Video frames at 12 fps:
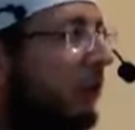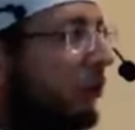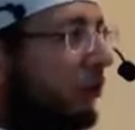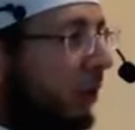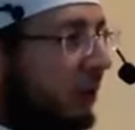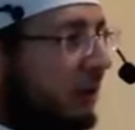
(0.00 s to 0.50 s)

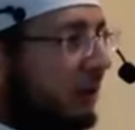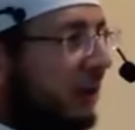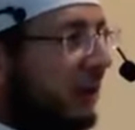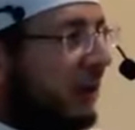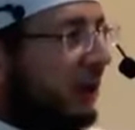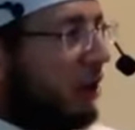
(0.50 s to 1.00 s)

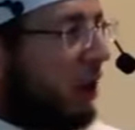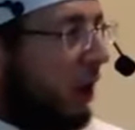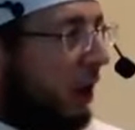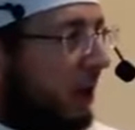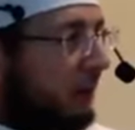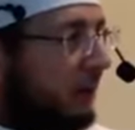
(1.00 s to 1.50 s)
Don't get
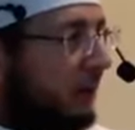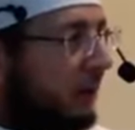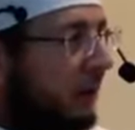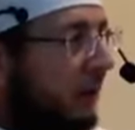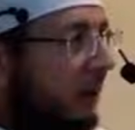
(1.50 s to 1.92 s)
harm